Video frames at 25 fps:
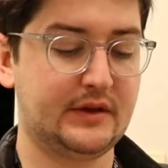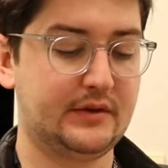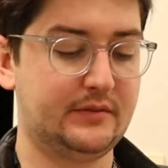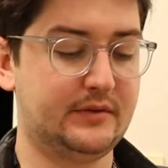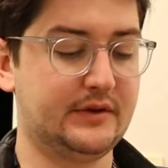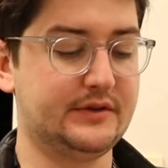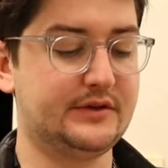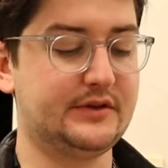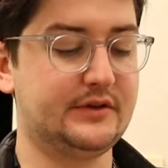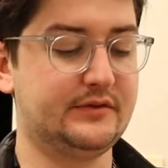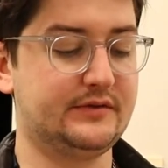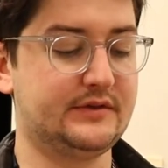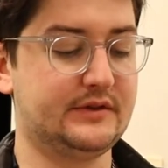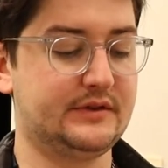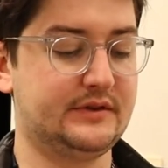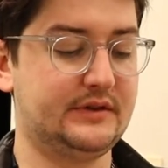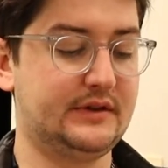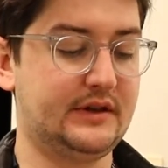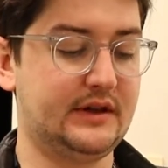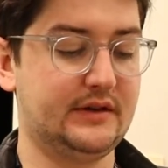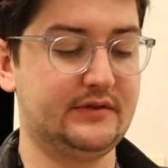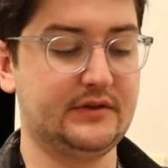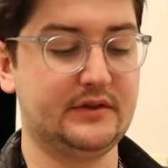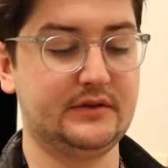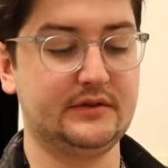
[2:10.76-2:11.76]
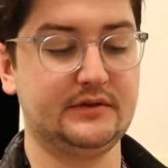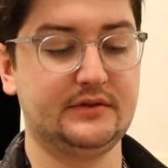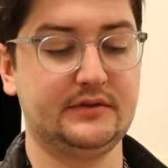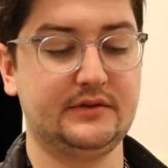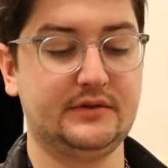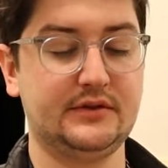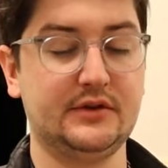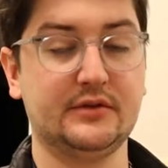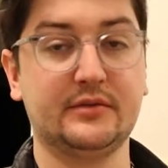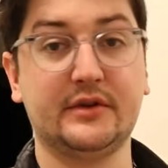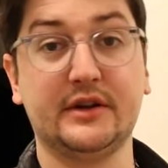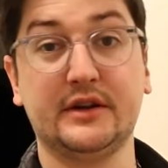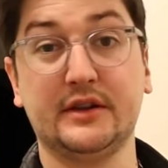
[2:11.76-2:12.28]
Once you've given
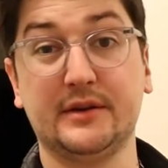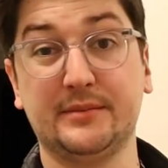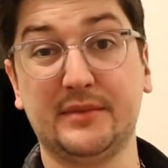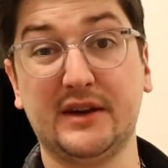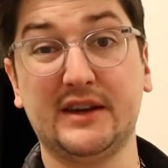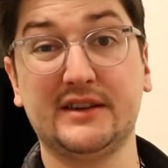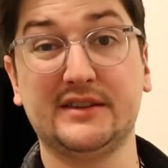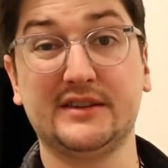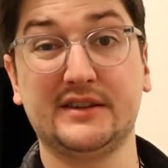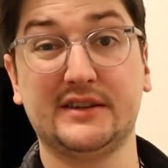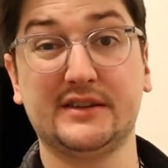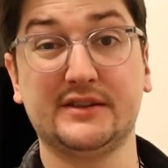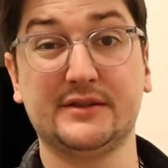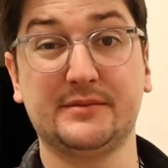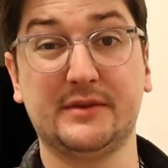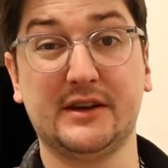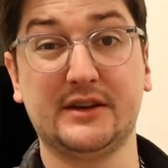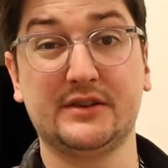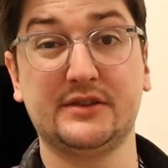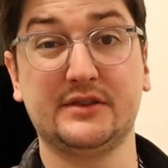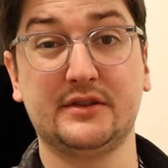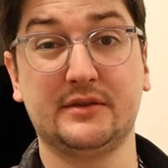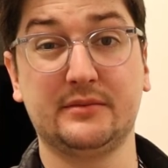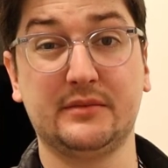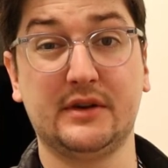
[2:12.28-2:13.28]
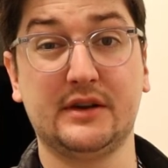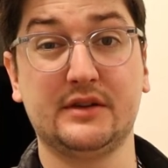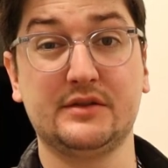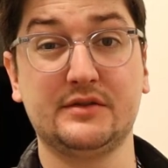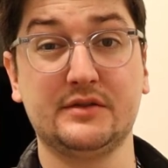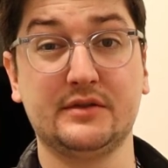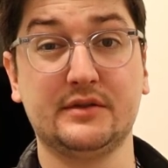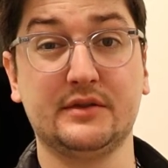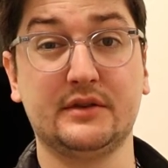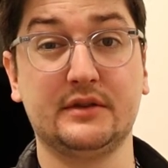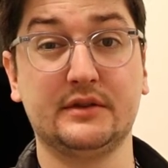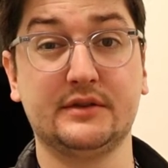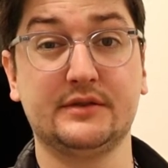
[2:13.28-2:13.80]
your reel a basic inspection and made
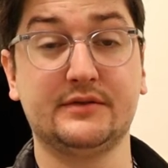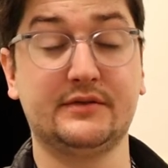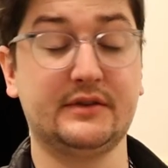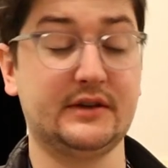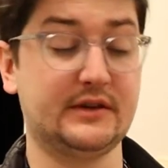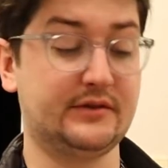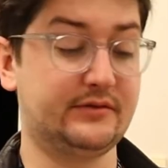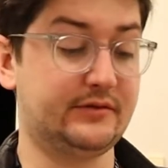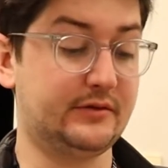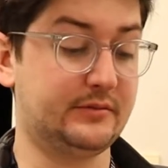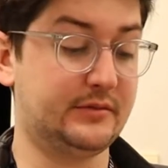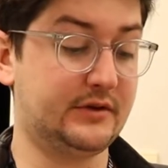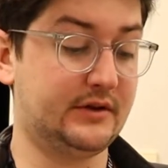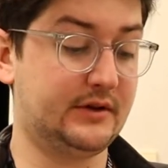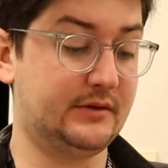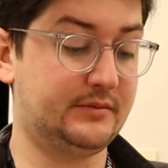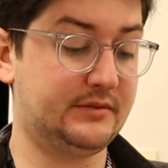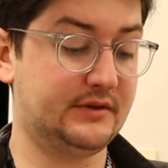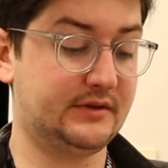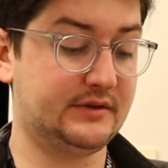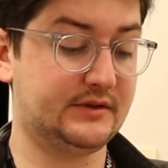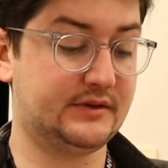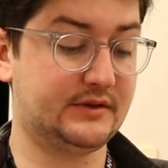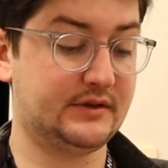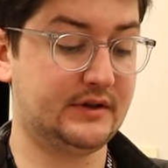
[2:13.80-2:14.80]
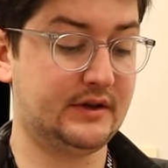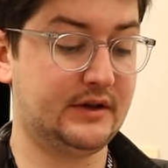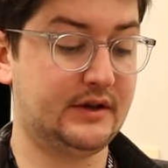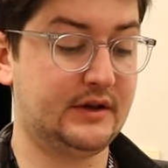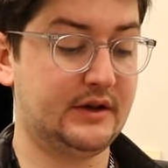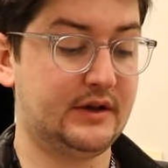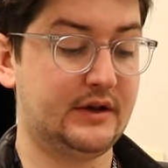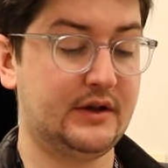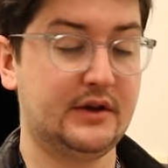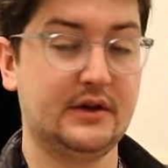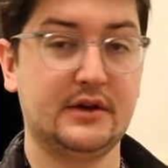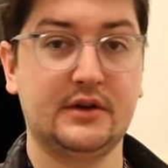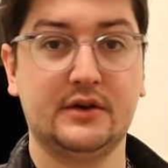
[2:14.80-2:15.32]
sure that it's fit for purpose,
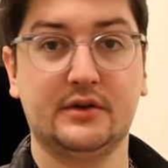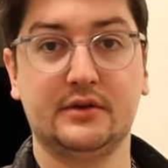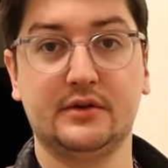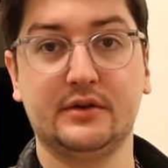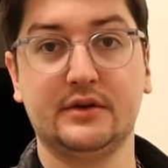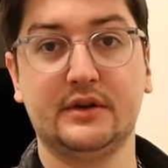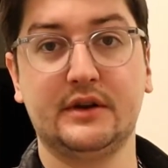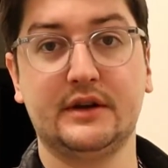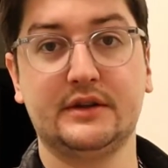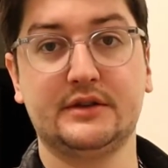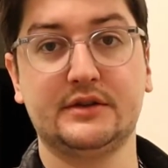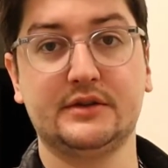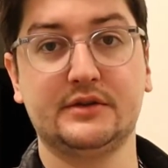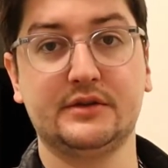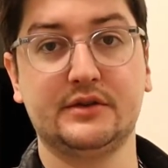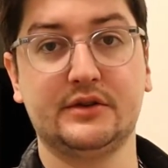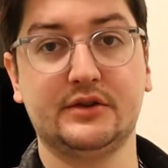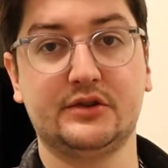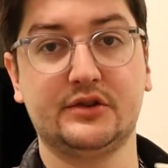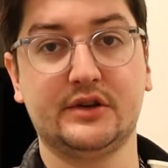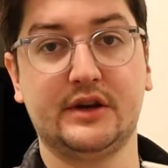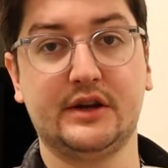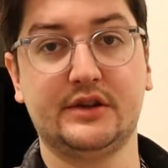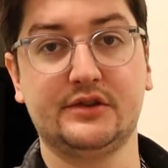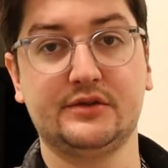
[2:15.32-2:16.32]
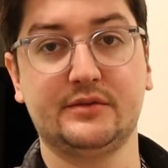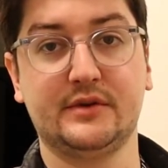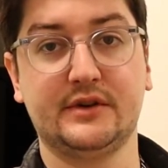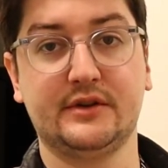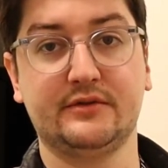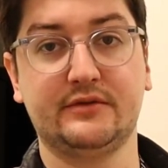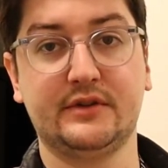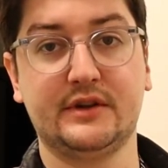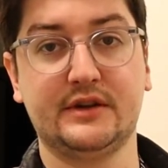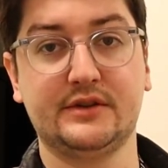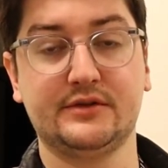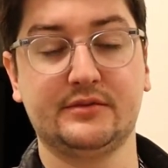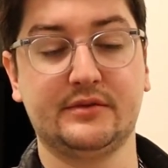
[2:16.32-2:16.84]
all you need to do to change one
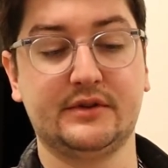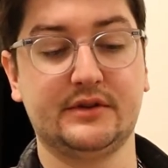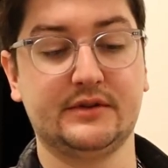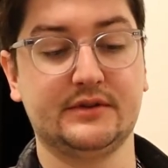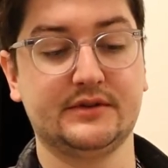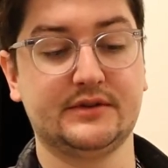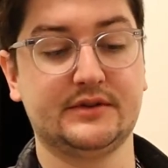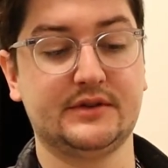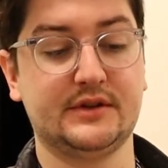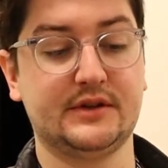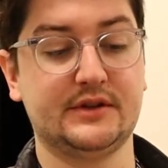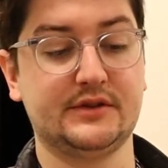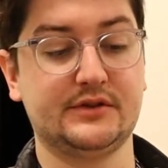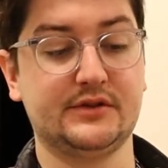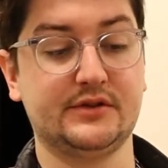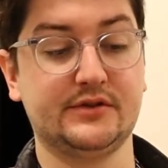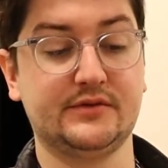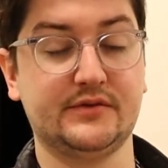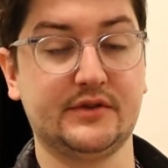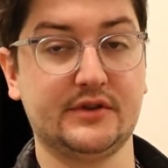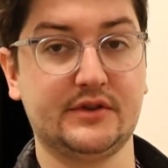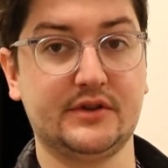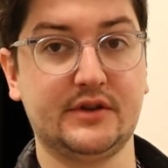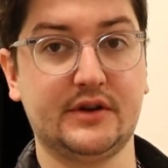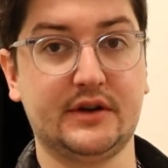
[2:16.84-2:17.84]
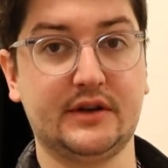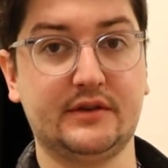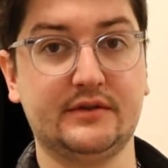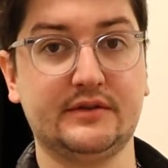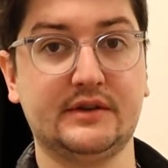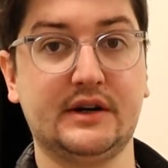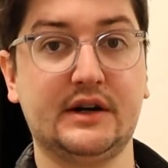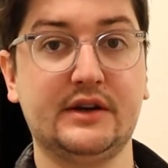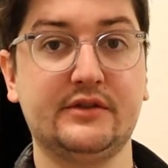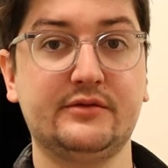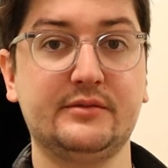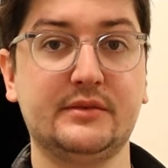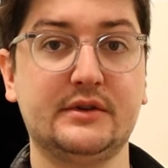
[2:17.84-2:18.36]
of these reels that is used for
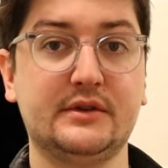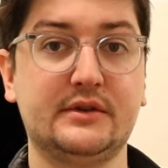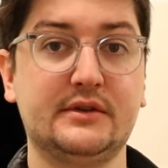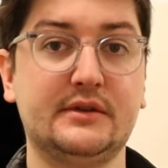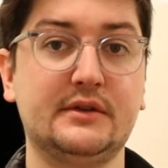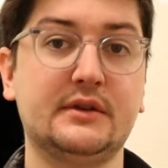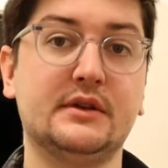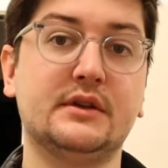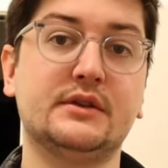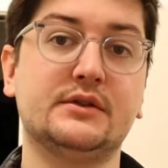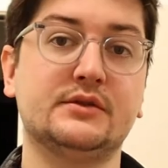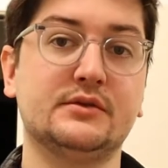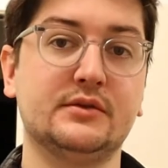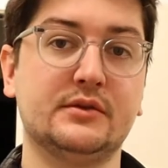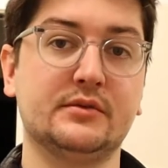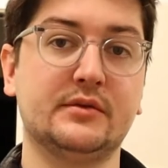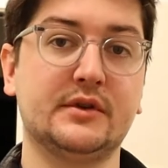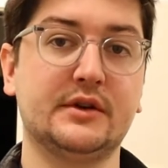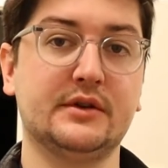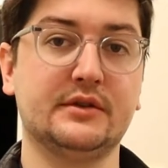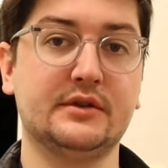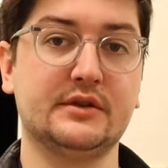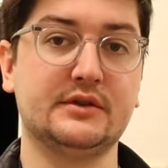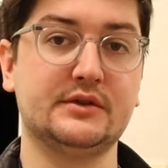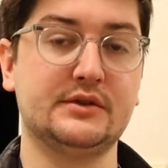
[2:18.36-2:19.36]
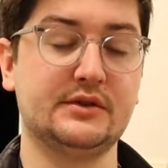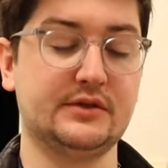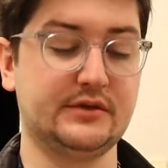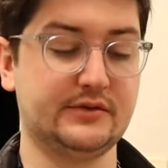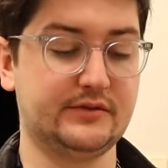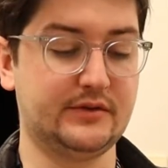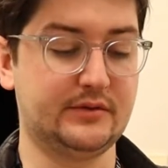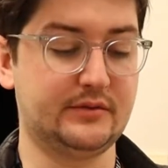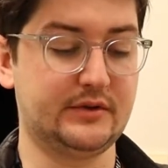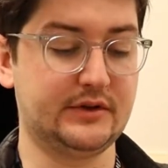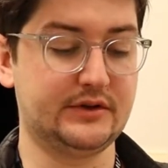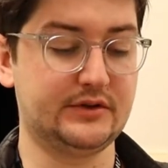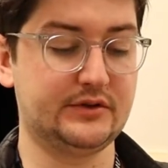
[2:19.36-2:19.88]
35mm into a reel that's used
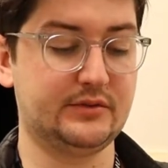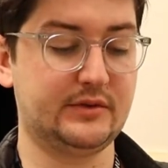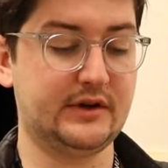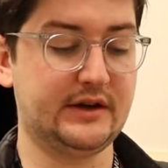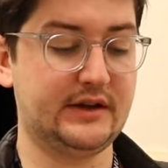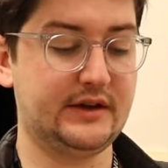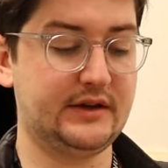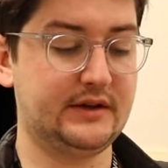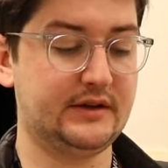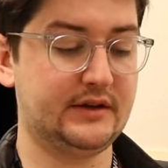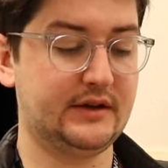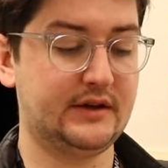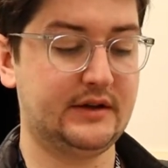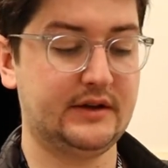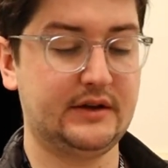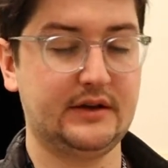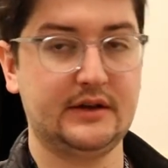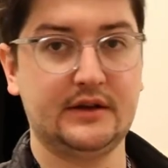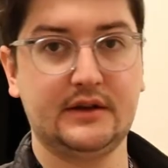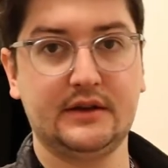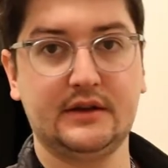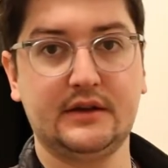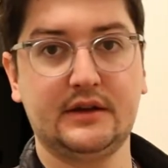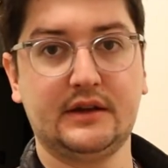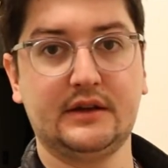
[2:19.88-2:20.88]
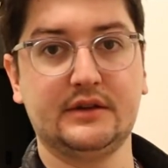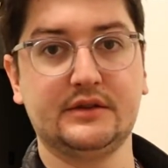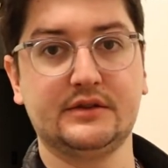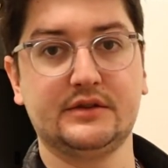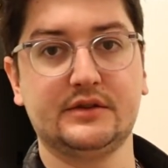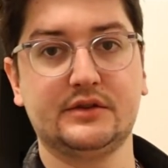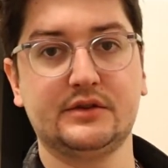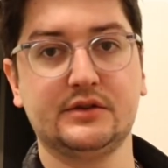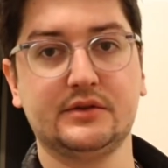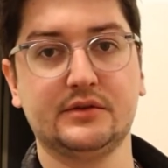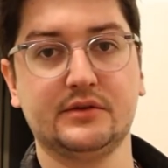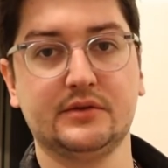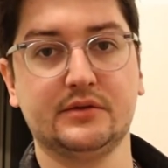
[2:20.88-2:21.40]
for 120
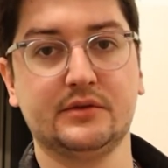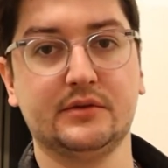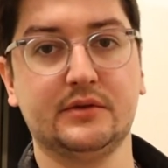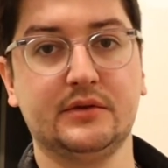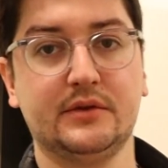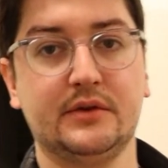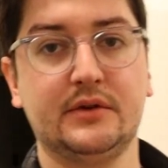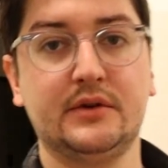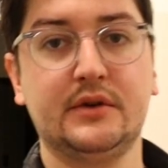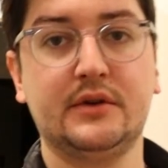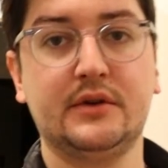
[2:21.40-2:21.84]
is to